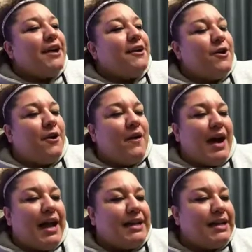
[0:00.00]
don't know.
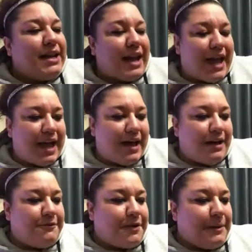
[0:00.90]
I didn't
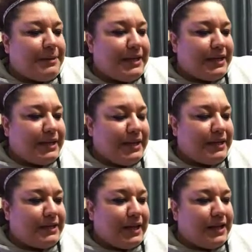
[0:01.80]
have a PE
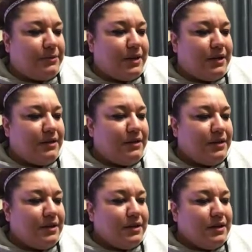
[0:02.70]
class. Well,
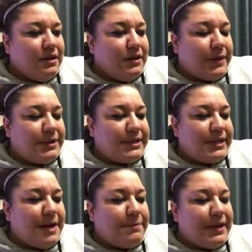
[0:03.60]
like we did
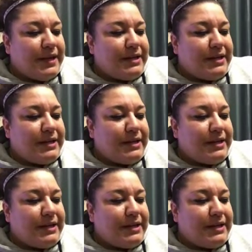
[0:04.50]
have PE